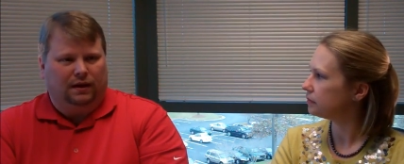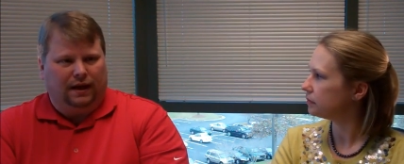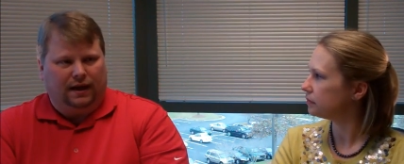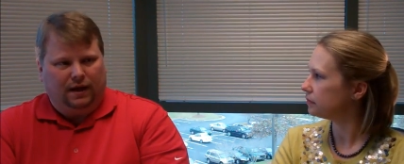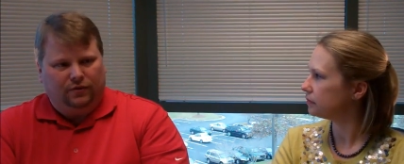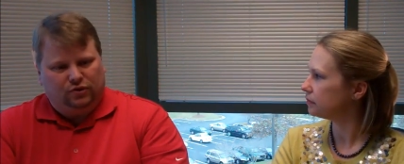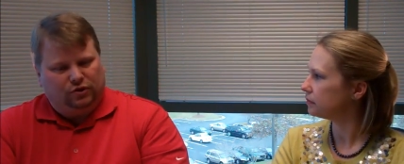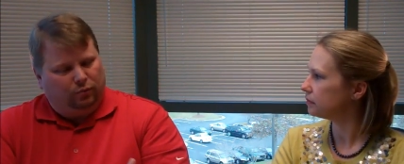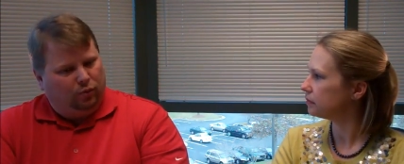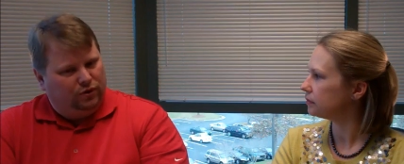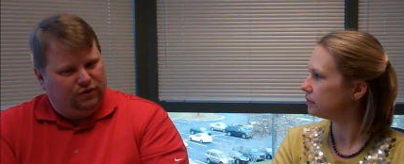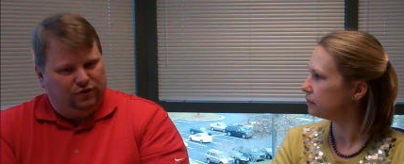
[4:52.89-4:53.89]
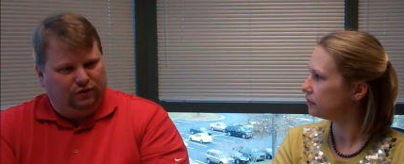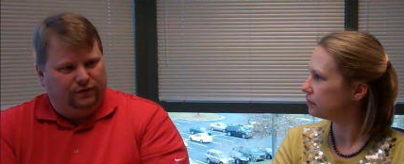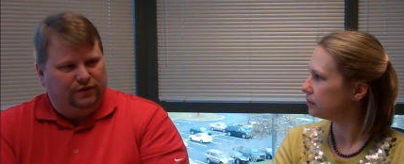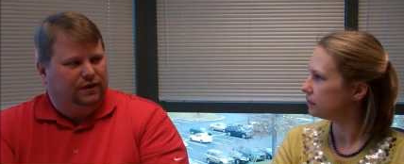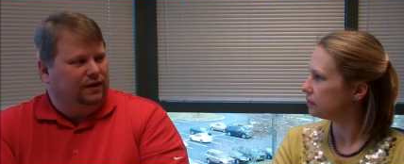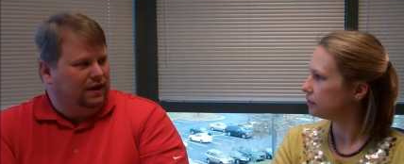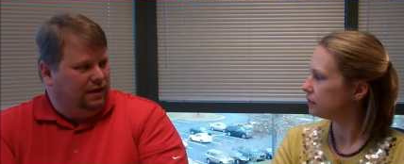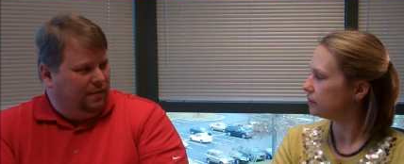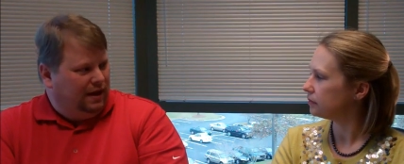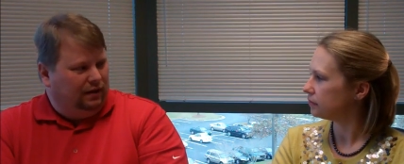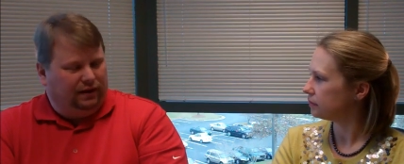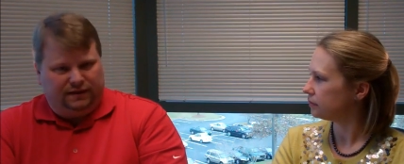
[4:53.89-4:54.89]
Speaker 1: Any other support servers,
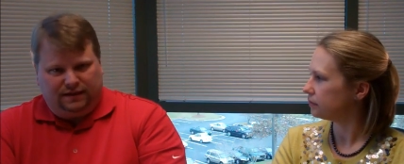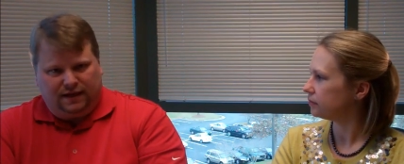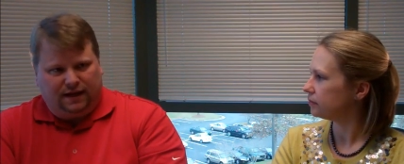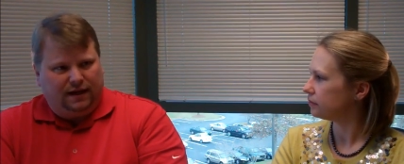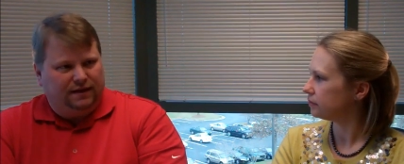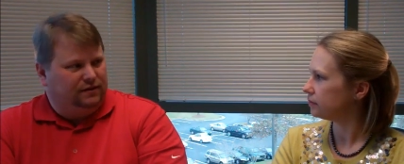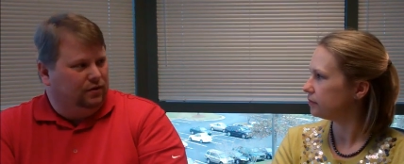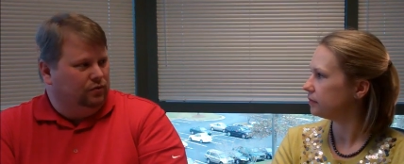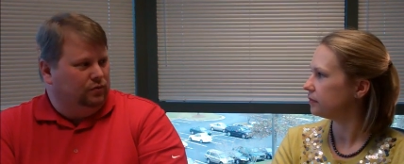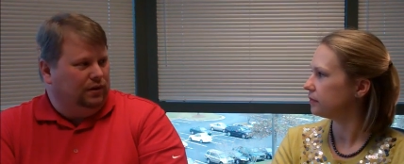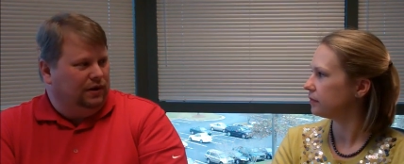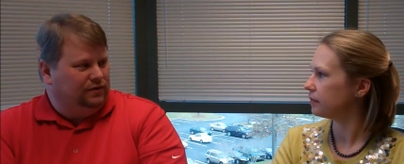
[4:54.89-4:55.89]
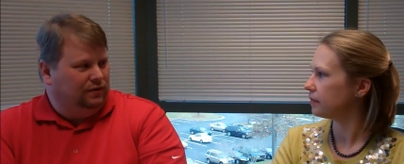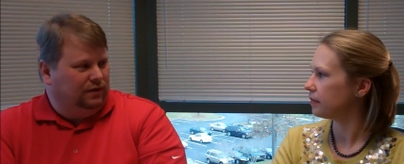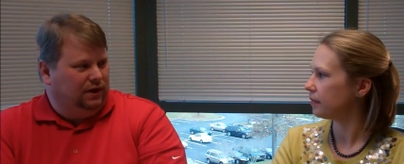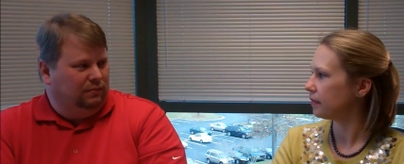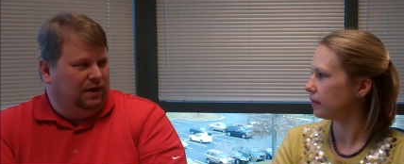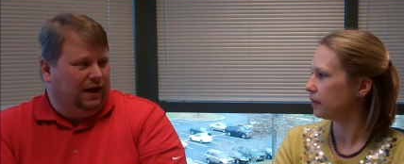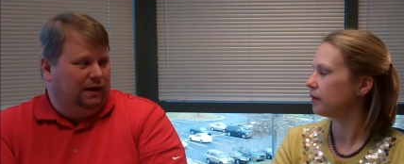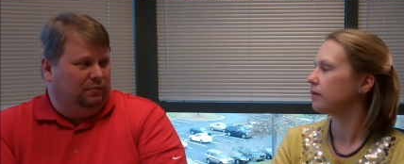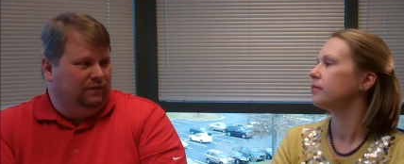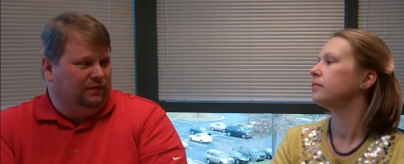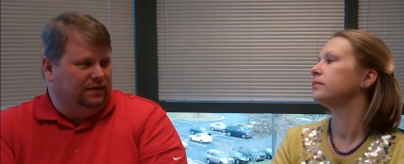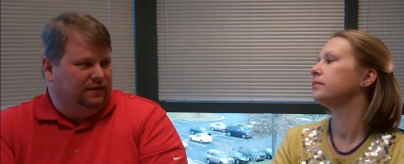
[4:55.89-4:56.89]
email and DNS, those will also need to be
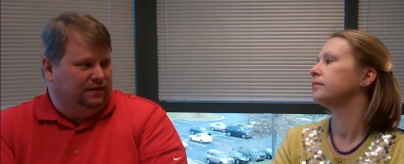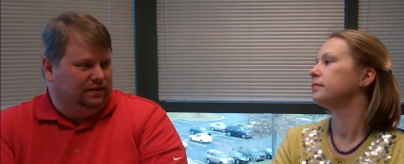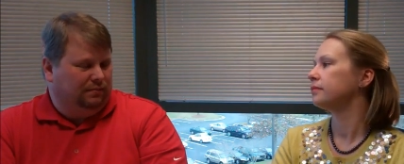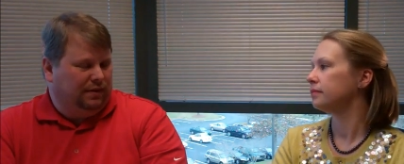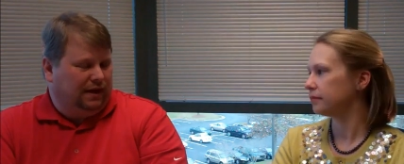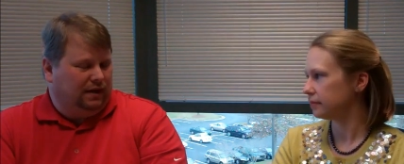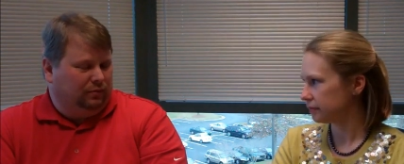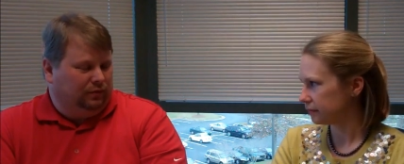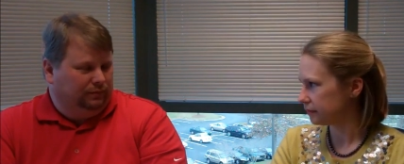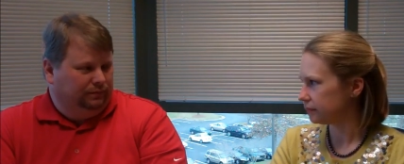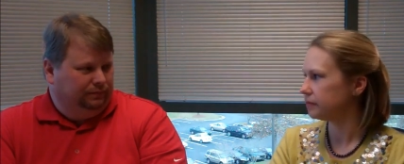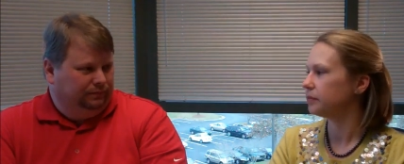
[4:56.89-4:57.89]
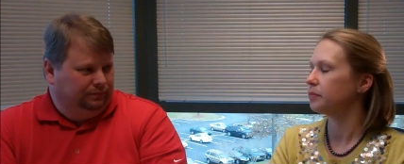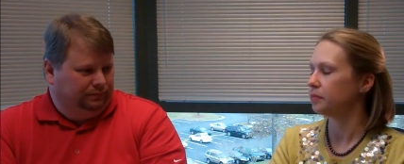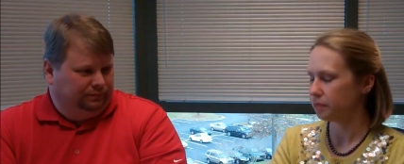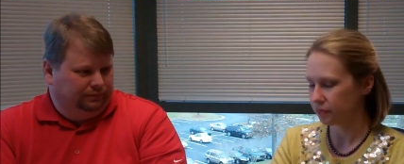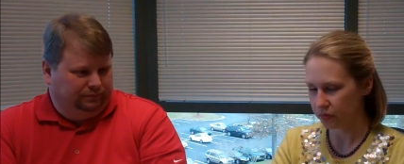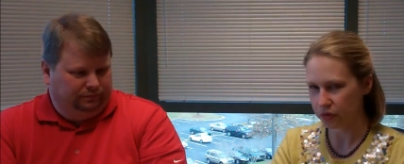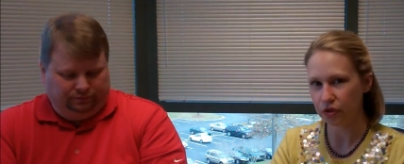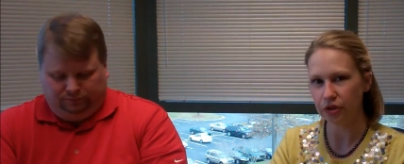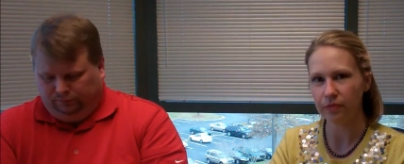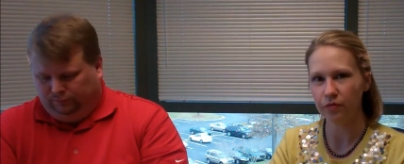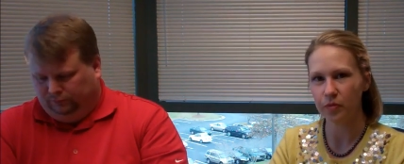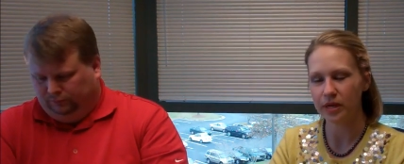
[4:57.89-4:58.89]
IPv6 compatible.
Speaker 2: Good
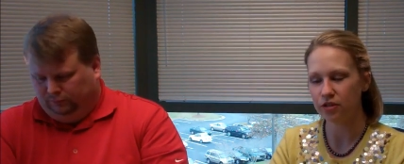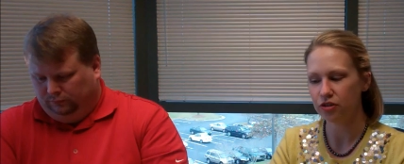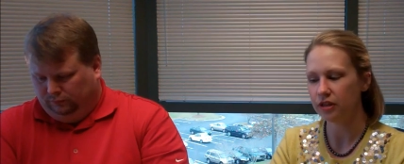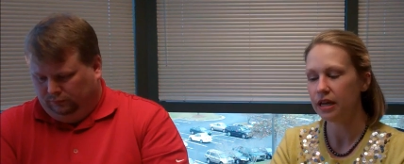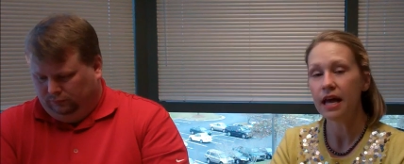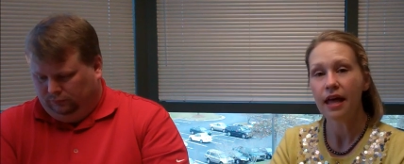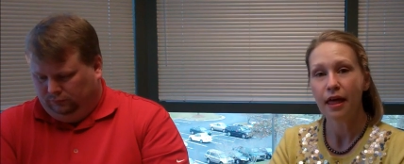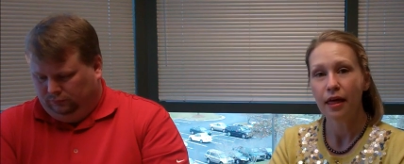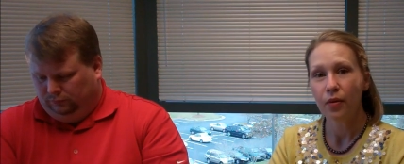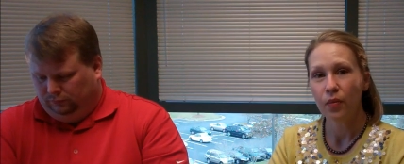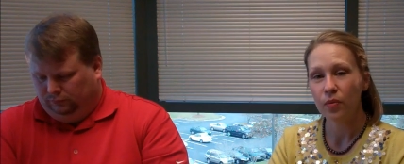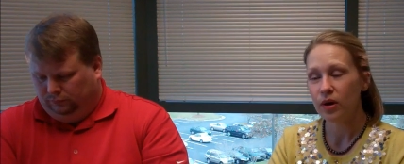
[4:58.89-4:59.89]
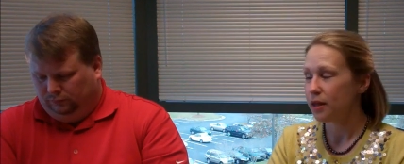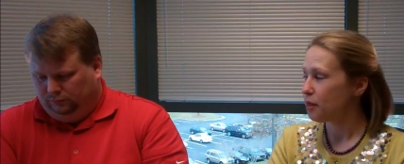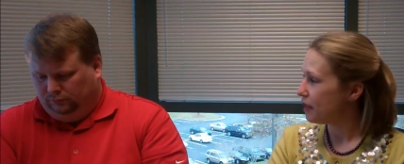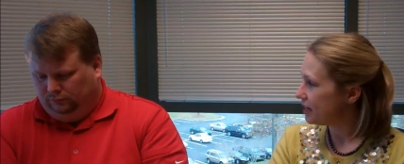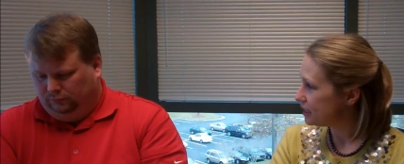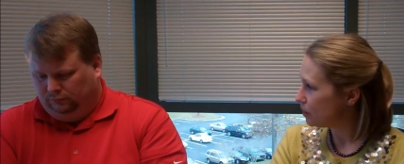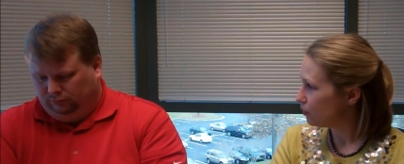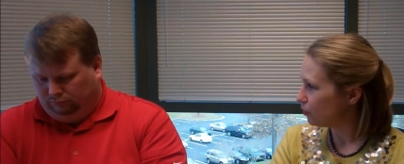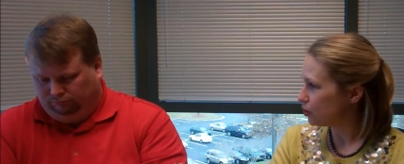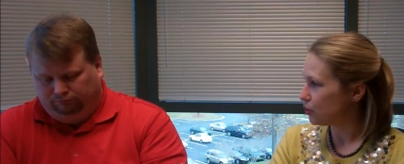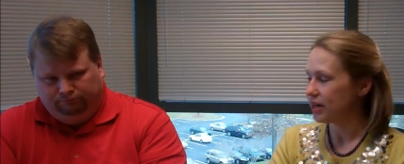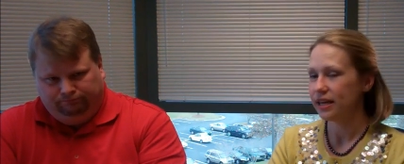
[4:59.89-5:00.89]
information. We want to thank Tim for
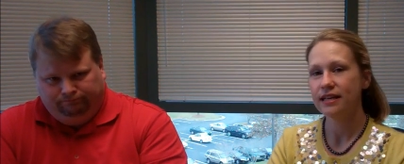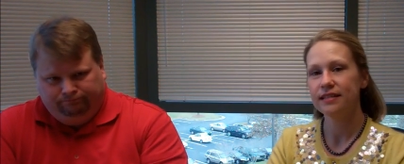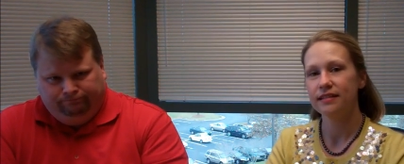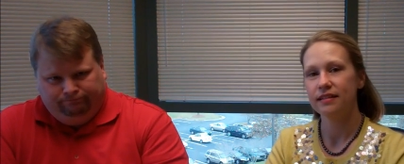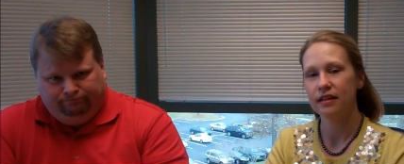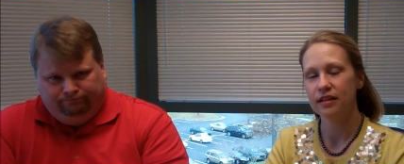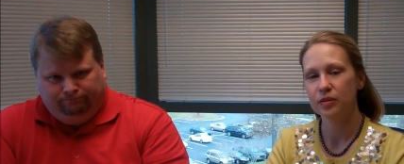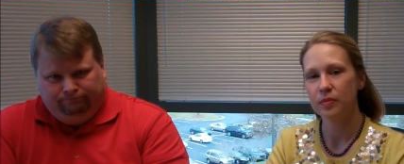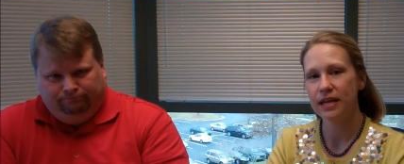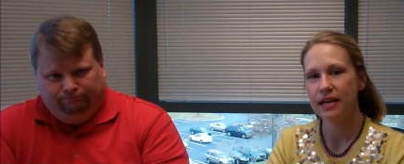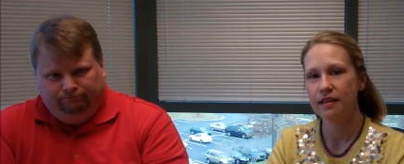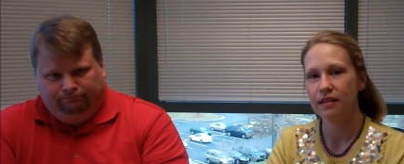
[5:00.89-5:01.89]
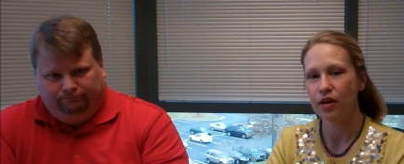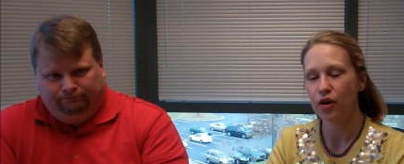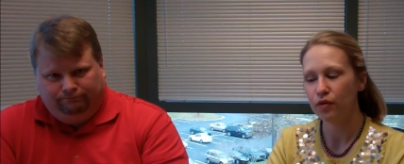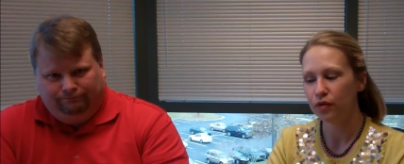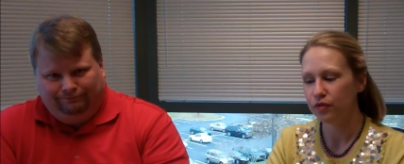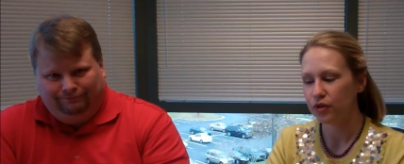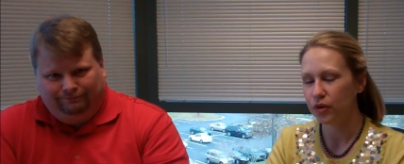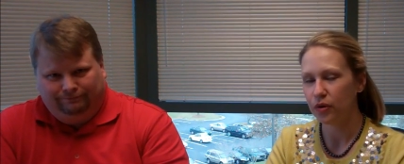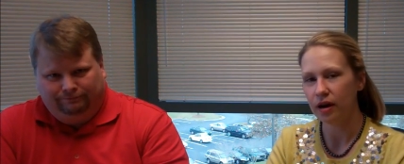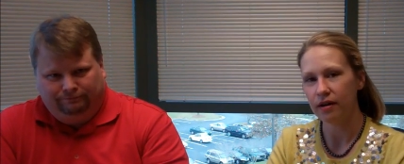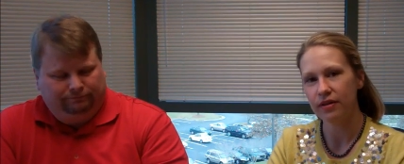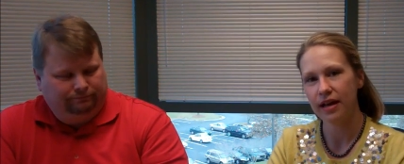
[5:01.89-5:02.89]
joining us and explaining the overview
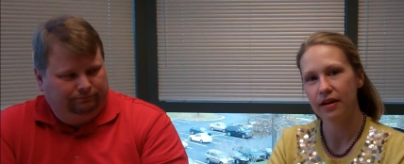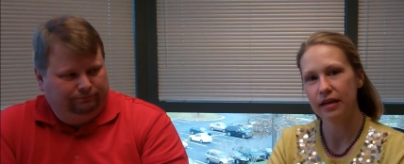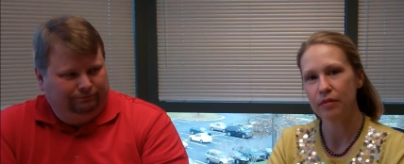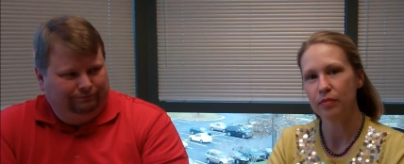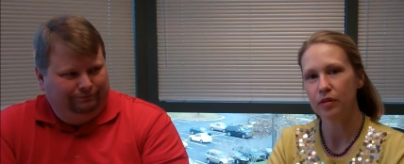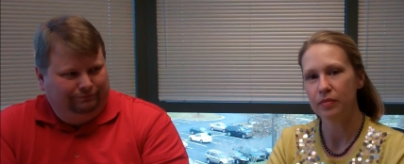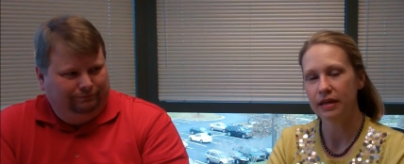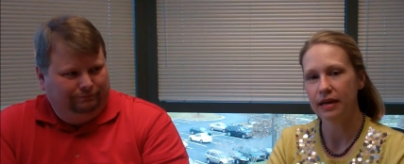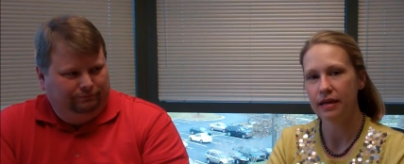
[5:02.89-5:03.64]
of how to implement